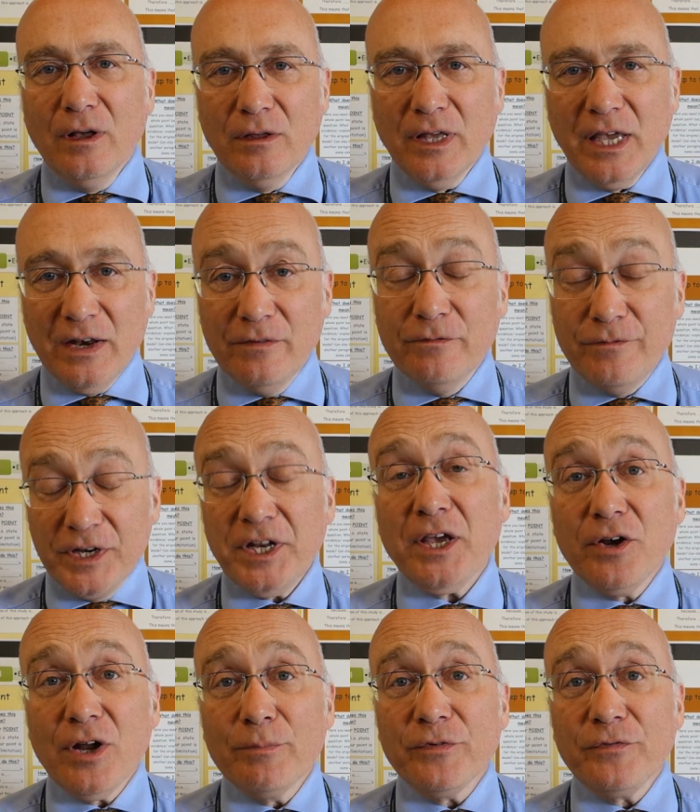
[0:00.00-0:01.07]
In video
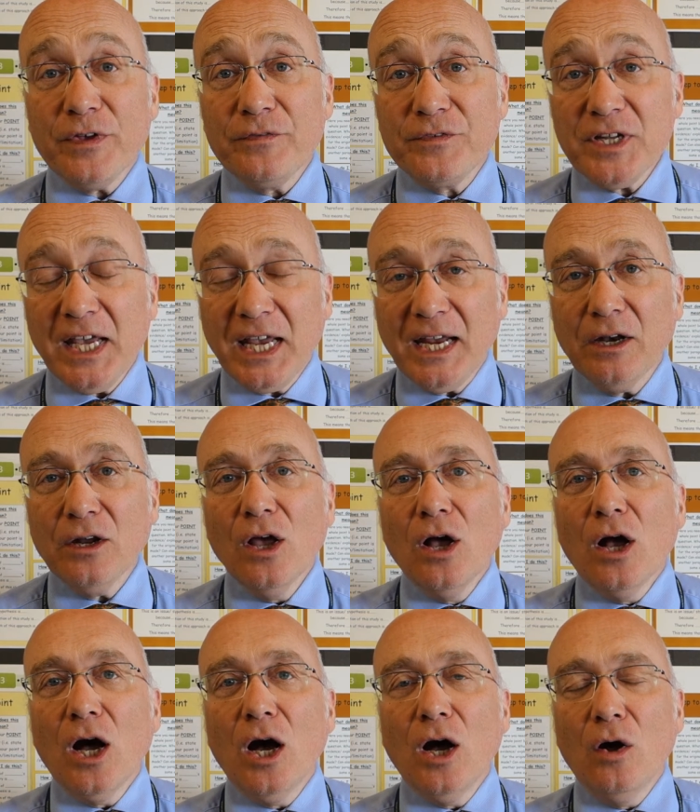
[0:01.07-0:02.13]
number 15,
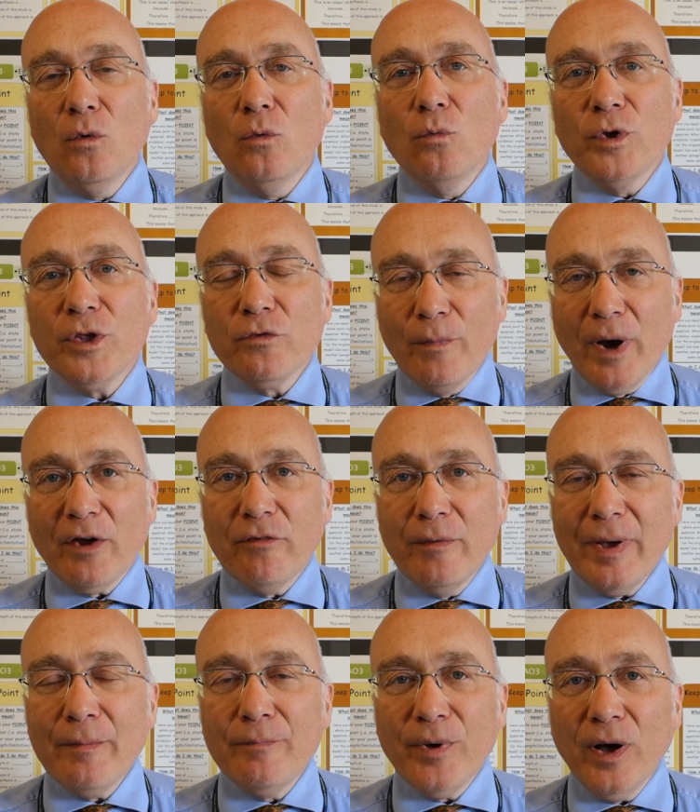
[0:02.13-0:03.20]
you might
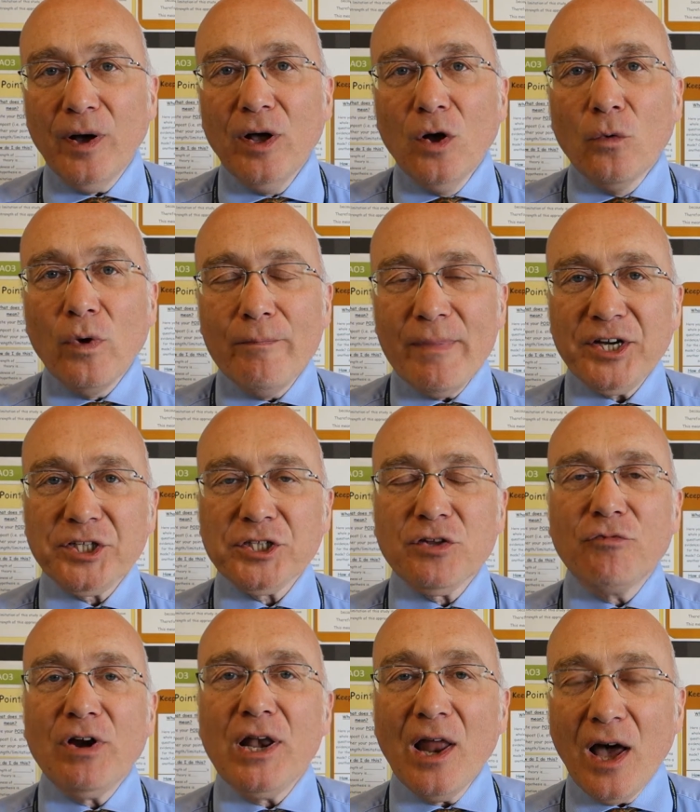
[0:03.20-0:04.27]
remember, we measured the
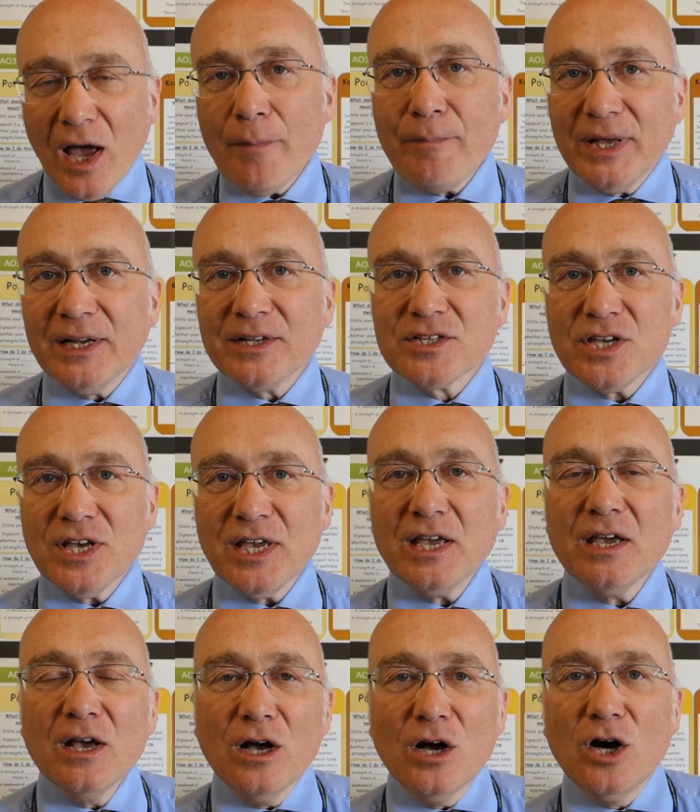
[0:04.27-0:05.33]

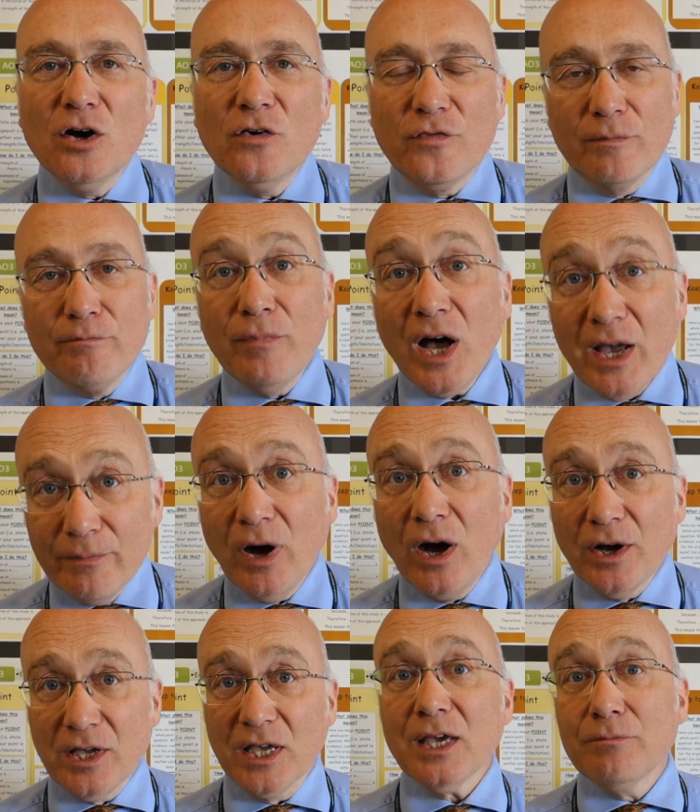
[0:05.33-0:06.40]
reliability of my
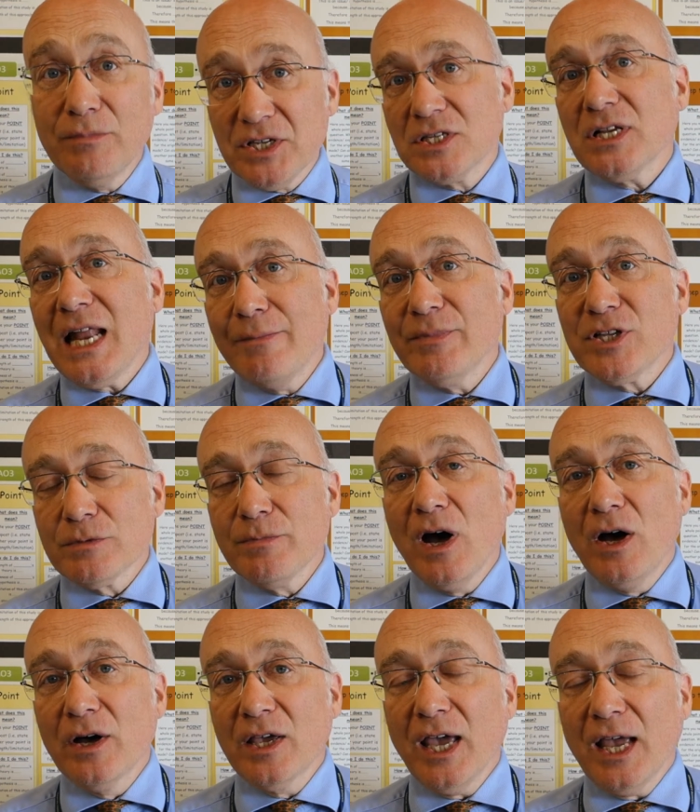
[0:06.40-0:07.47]
marking and Mr. Lemon's
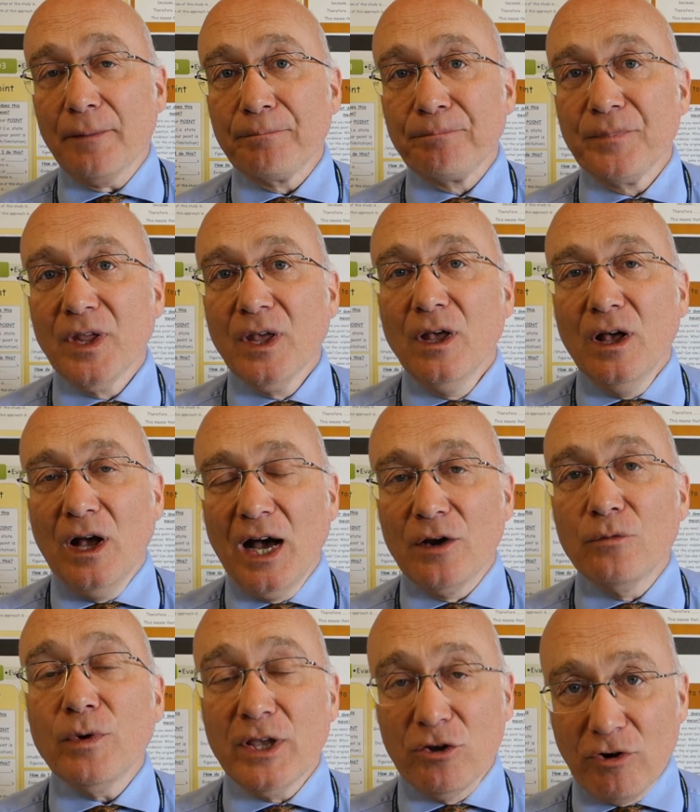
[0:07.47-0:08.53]
marking, and
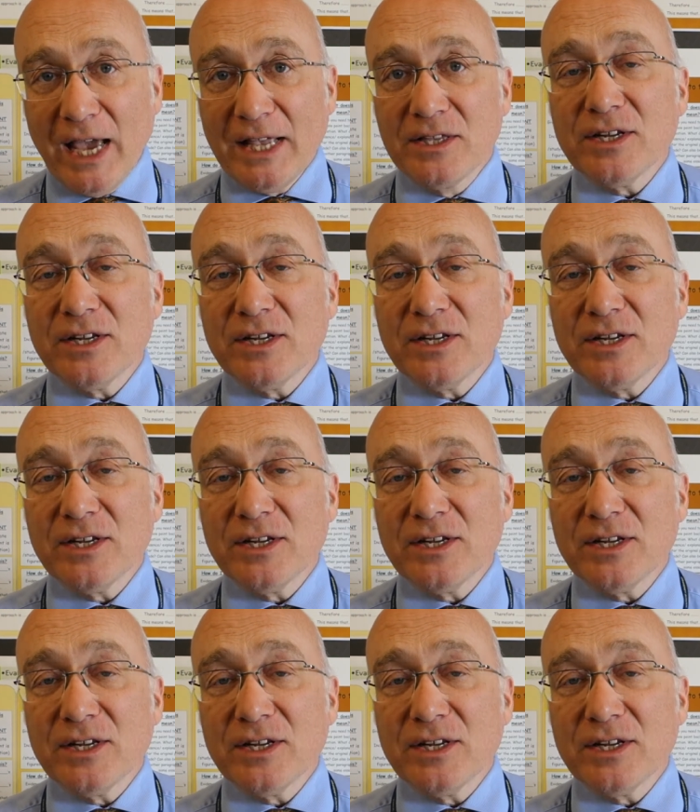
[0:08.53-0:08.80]
we created